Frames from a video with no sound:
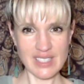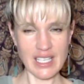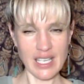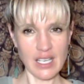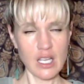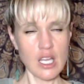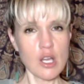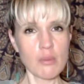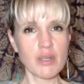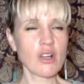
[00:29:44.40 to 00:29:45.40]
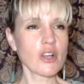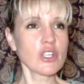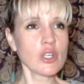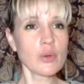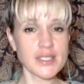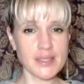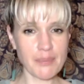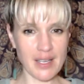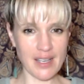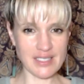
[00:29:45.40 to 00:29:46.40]
Yeah. But not you as a
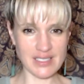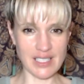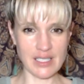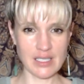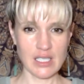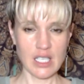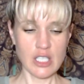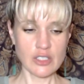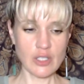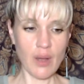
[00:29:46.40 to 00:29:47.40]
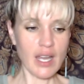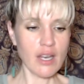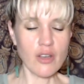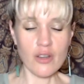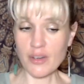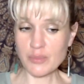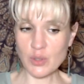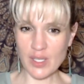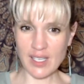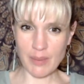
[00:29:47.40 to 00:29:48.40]
person. So I don't know if I'm
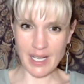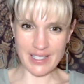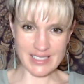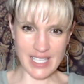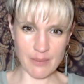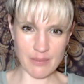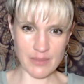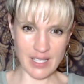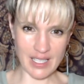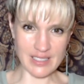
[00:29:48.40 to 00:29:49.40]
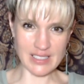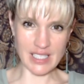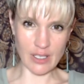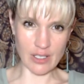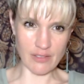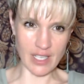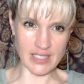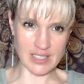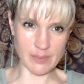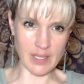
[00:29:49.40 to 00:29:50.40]
talking about the same thing as Neo-Advaita
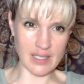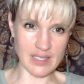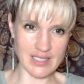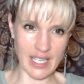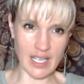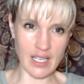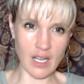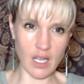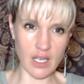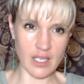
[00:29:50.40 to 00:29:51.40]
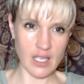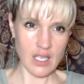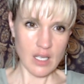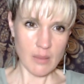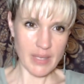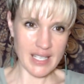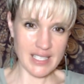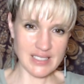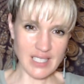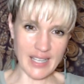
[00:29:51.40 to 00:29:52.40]
speakers. Like, I can't be
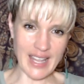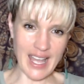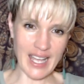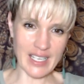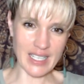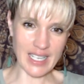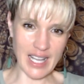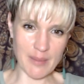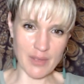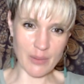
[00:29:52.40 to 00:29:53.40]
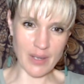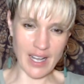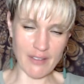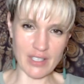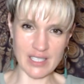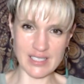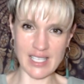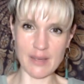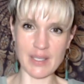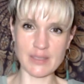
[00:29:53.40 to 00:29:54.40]
inside their head and claim that we're having the
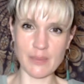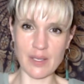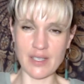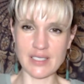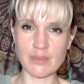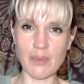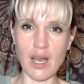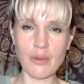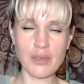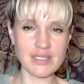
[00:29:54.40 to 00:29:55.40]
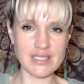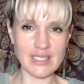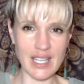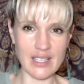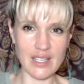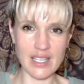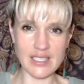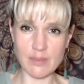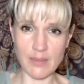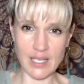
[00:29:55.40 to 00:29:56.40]
same experience. But I wouldn't say that it's
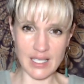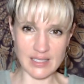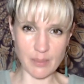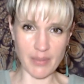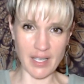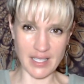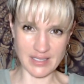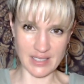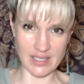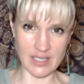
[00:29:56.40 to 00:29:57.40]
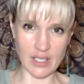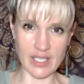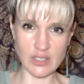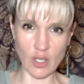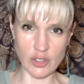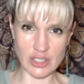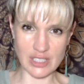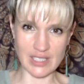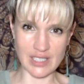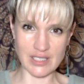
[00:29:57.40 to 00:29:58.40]
me as a person that is
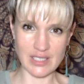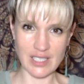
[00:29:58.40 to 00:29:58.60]
consciousness.